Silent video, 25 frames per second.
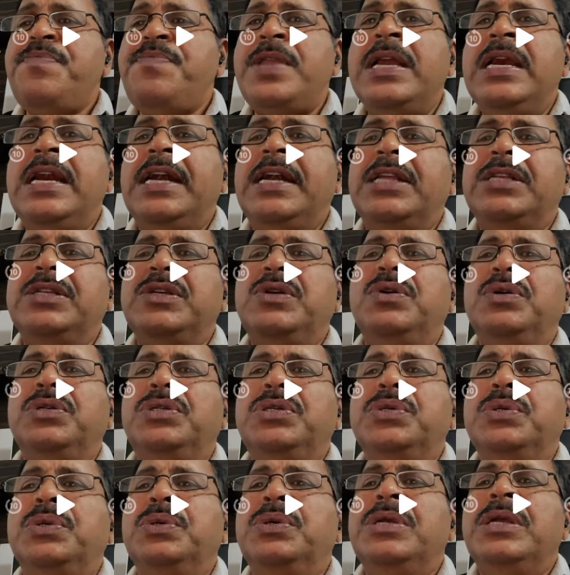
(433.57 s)
Let us go
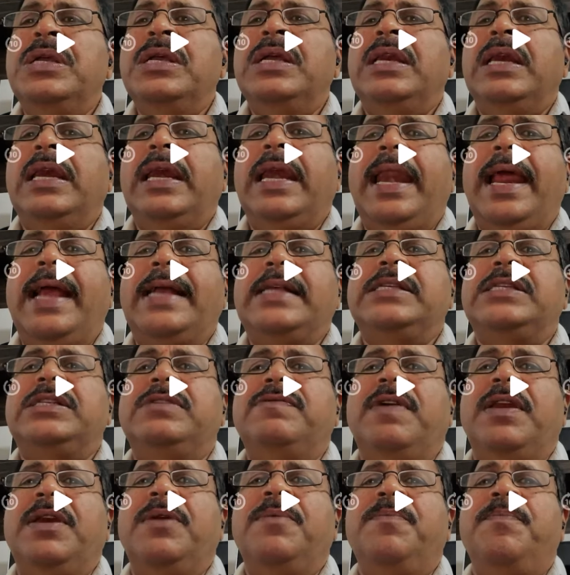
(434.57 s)
to next
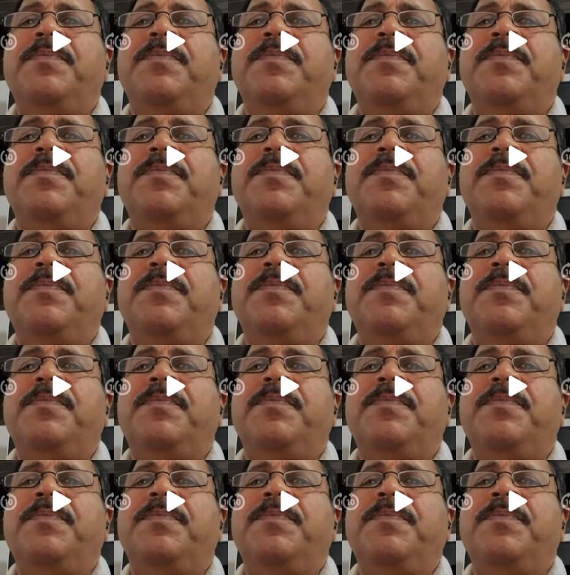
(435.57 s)
one.